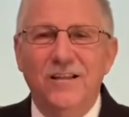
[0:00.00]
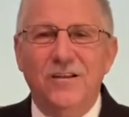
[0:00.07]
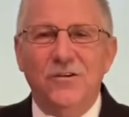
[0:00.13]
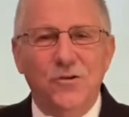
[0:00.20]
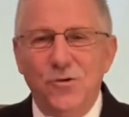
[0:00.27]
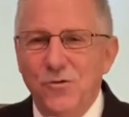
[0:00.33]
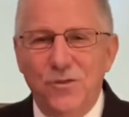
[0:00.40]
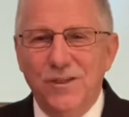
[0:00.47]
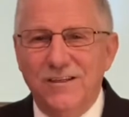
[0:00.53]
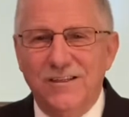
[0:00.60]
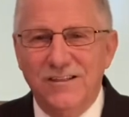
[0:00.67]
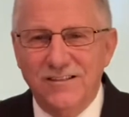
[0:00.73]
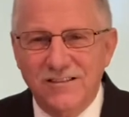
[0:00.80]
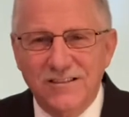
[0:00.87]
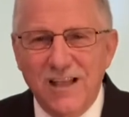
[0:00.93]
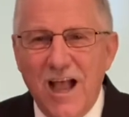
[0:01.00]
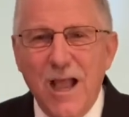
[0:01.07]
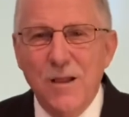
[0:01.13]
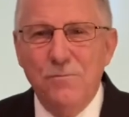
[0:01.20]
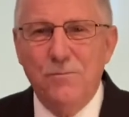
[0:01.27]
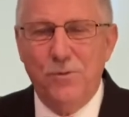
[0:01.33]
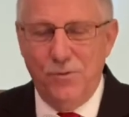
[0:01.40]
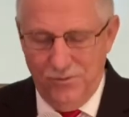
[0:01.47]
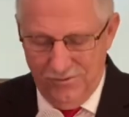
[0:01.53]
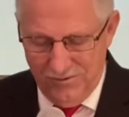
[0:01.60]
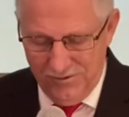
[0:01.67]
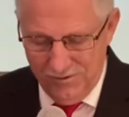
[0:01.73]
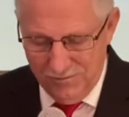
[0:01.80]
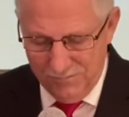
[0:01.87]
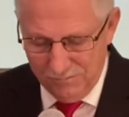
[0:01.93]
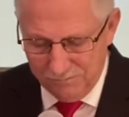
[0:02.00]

to the disciples.